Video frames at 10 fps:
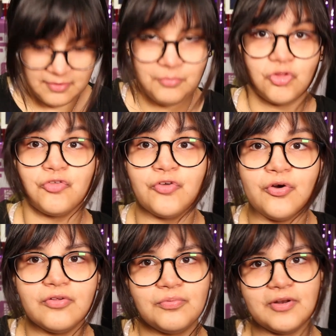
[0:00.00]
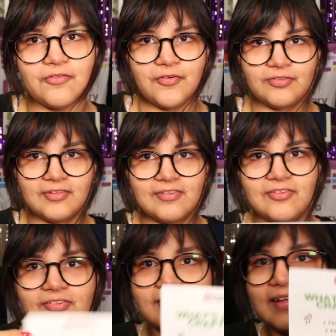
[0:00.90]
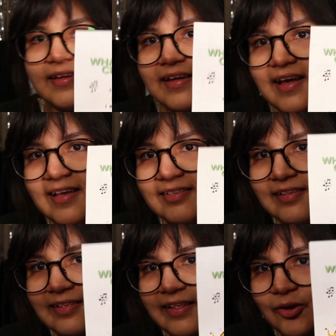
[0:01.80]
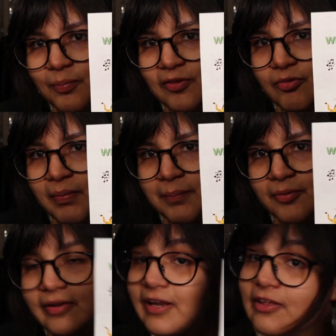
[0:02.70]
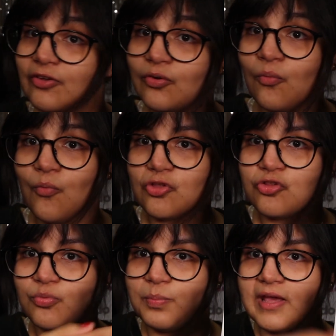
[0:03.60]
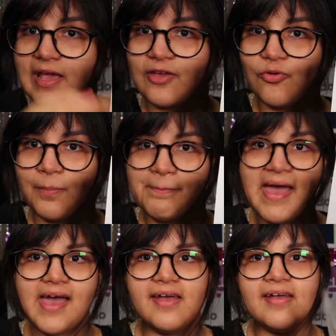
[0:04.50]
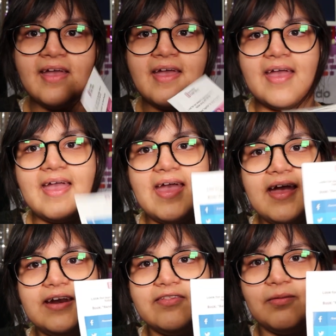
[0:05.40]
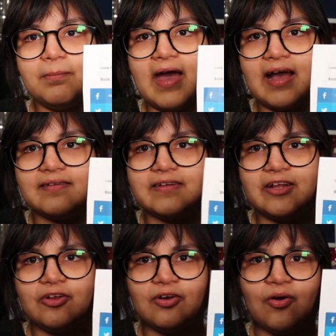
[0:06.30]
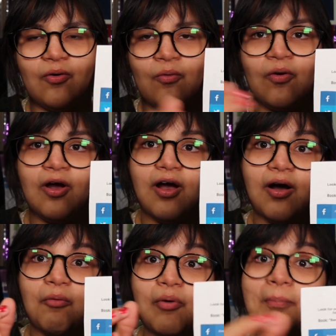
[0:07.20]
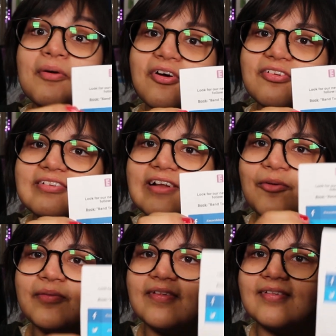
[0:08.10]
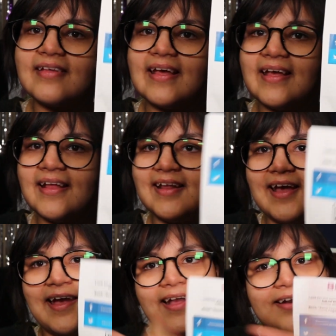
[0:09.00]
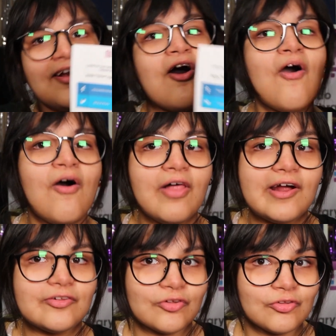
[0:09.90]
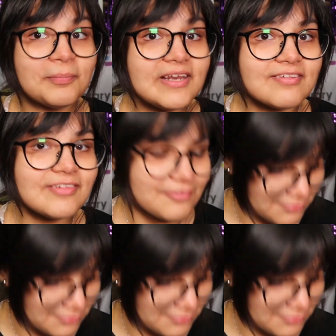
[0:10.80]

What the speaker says: which of course, one of the first things you'll see is this little piece of paper letting you know what should be in your bag, and in the bag letting you know what book goes along with this kit and all our social media stuff.